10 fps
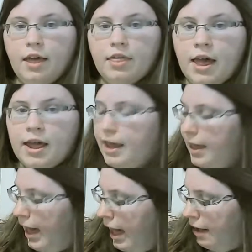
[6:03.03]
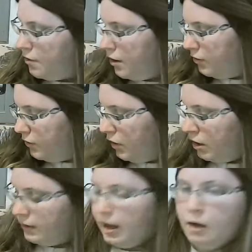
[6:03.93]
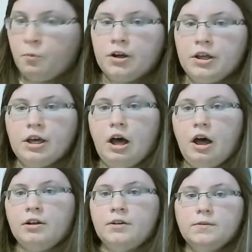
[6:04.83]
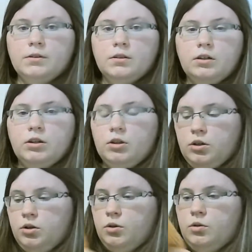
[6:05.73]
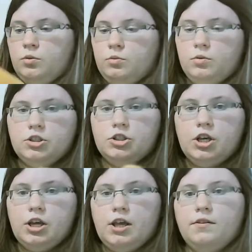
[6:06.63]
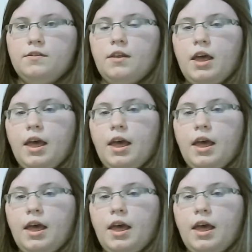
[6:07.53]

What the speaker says: And then I have this thing that I'm working on, which is